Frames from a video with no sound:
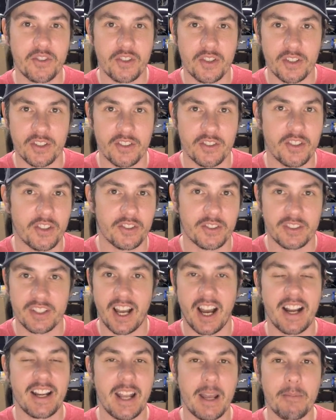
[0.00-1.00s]
your
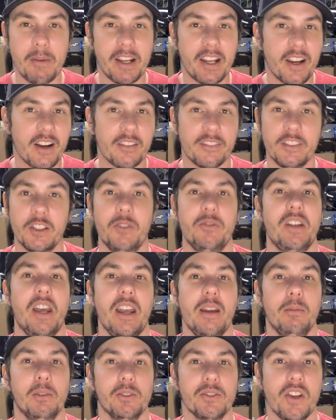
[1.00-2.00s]
dynamic airflow
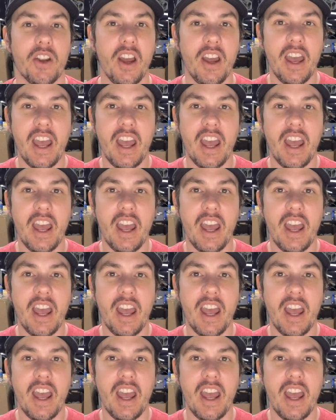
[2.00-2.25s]
tables,